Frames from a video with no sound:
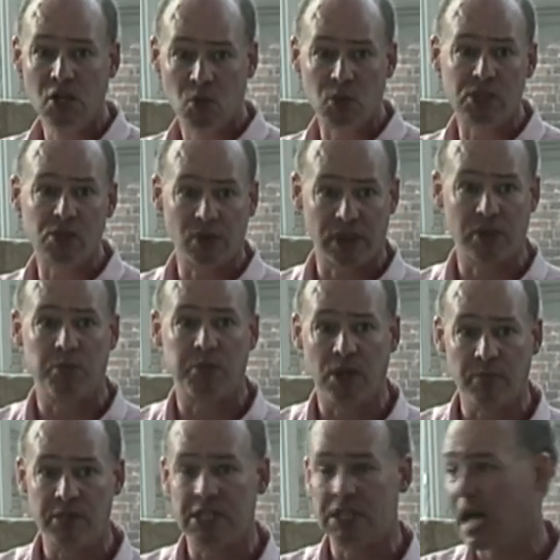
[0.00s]
was with the
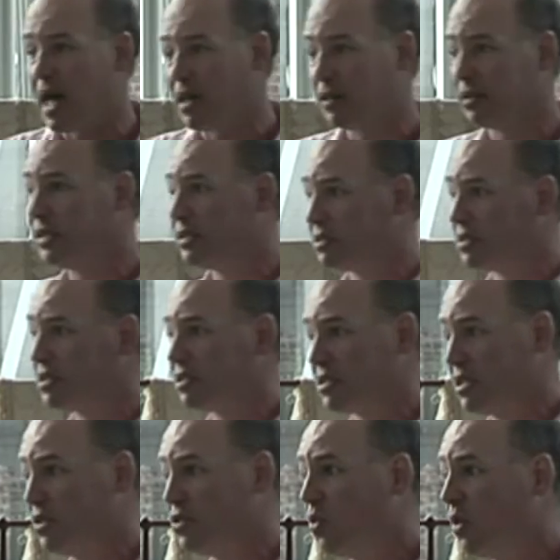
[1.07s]
Plymouth colony in
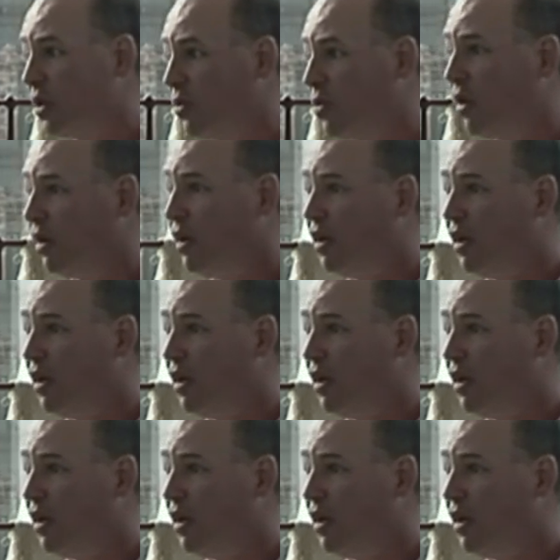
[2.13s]
1621.